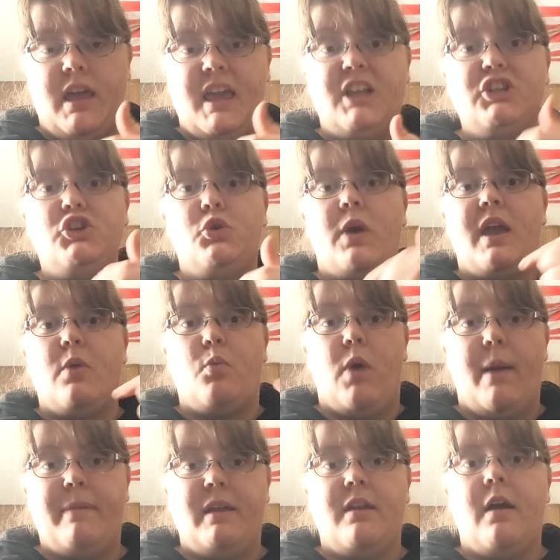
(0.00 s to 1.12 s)
into a
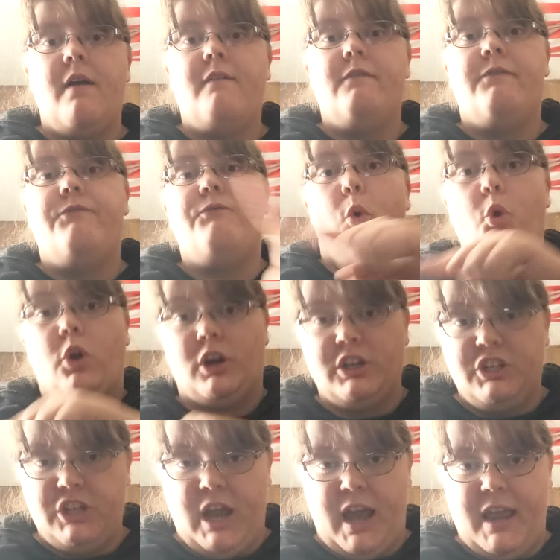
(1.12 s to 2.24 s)
weapon for
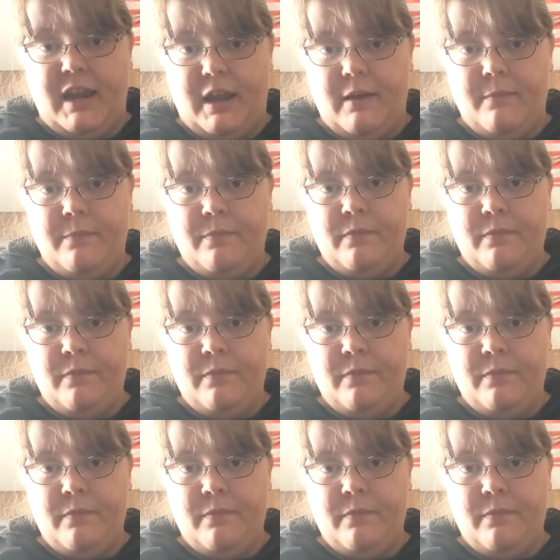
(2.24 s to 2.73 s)
China.